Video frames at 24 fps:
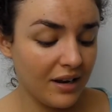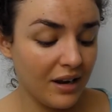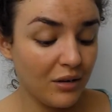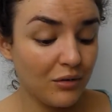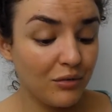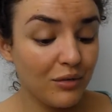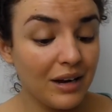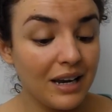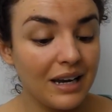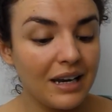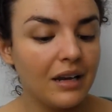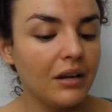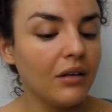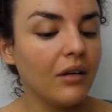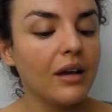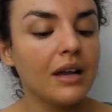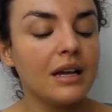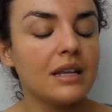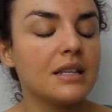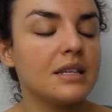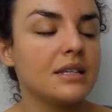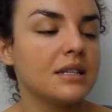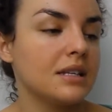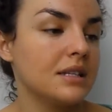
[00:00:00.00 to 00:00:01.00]
And I really
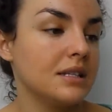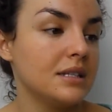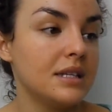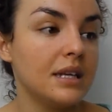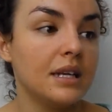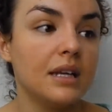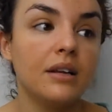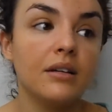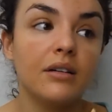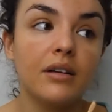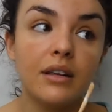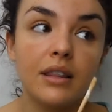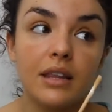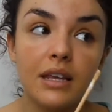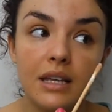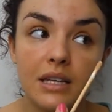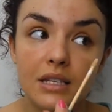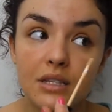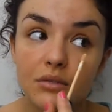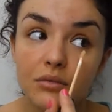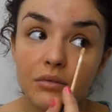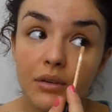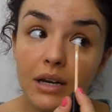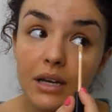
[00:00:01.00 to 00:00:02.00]
like this concealer. I
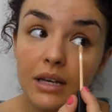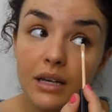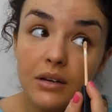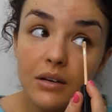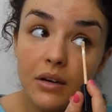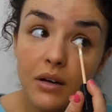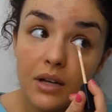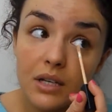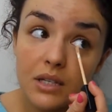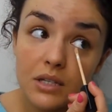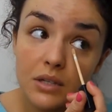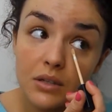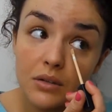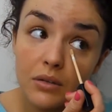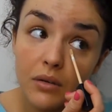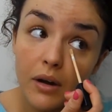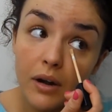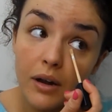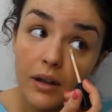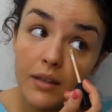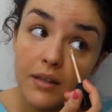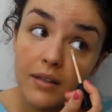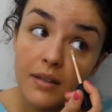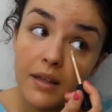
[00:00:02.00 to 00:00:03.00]
think it's a really nice under
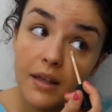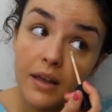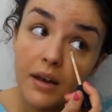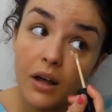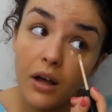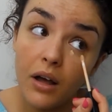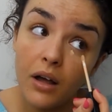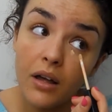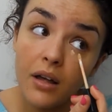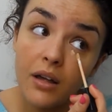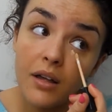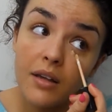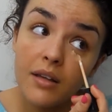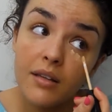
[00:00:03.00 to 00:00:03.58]
eye concealer.